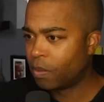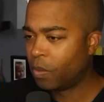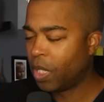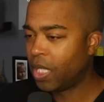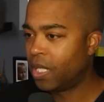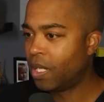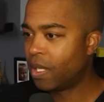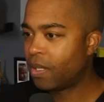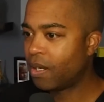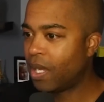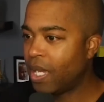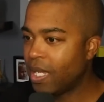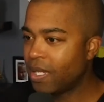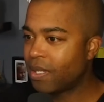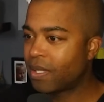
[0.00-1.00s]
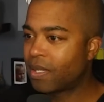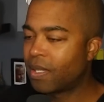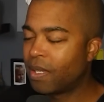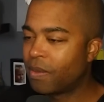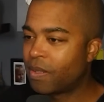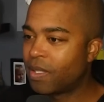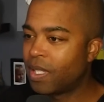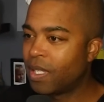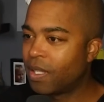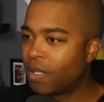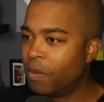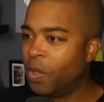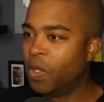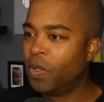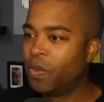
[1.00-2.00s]
Another heist? Steal the
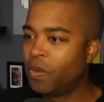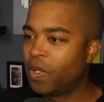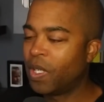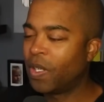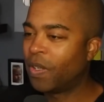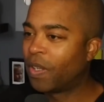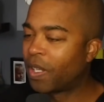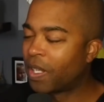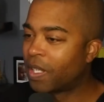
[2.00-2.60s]
moon? No.